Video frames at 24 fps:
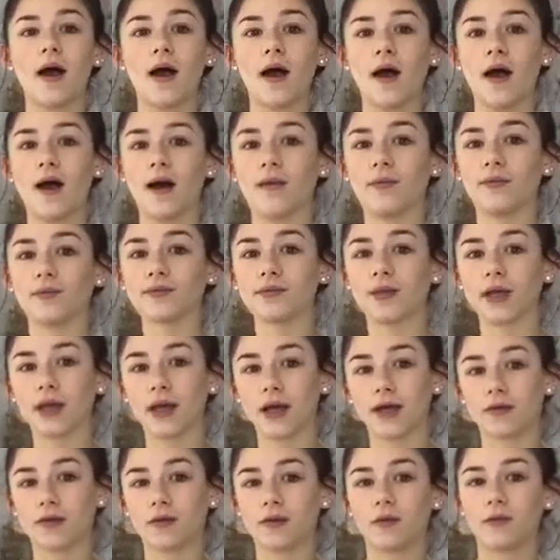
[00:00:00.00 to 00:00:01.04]
And
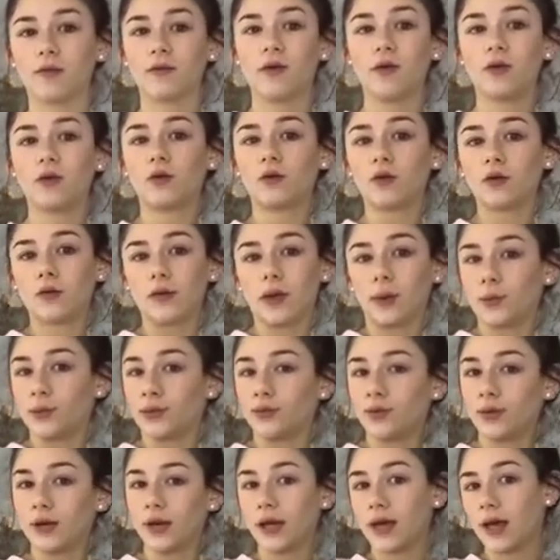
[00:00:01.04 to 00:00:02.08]
like this video, because that would
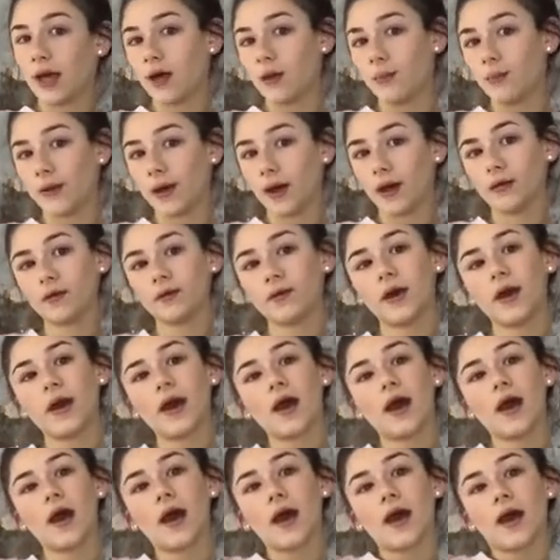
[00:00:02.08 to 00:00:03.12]
really help me out
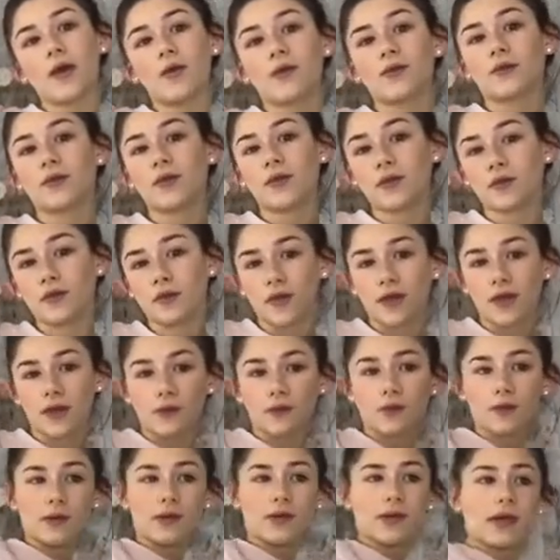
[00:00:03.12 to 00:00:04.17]
to see
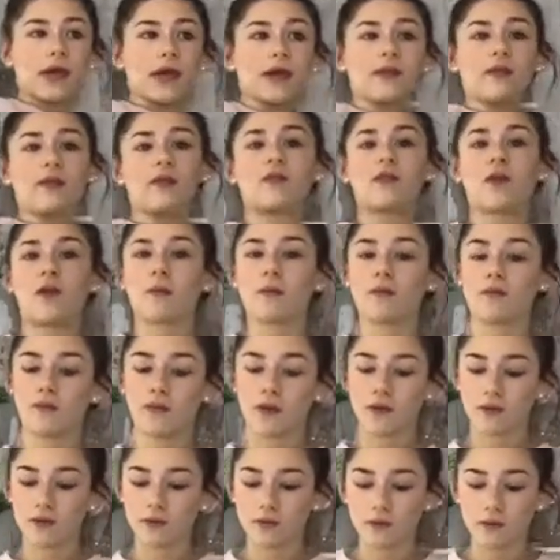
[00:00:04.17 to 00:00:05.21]
whether you like these type of
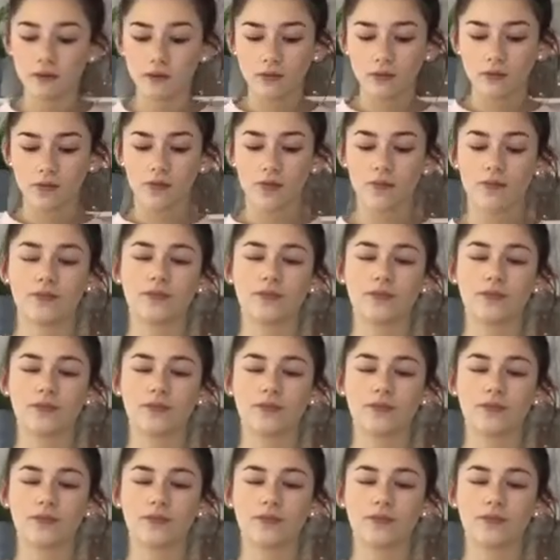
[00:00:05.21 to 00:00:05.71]
videos.